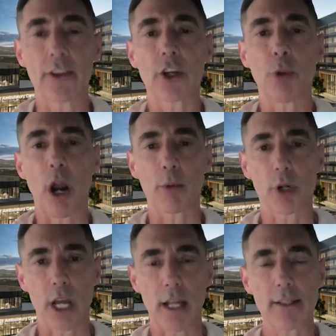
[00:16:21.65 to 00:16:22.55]
in the
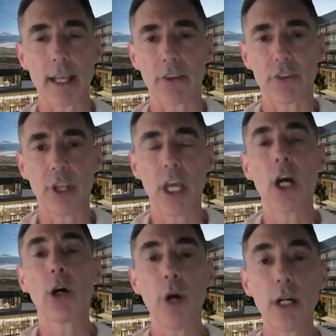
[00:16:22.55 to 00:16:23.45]
proper context?
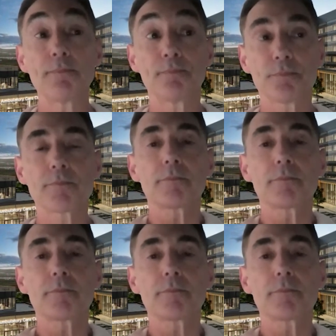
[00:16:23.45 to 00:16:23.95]
Well,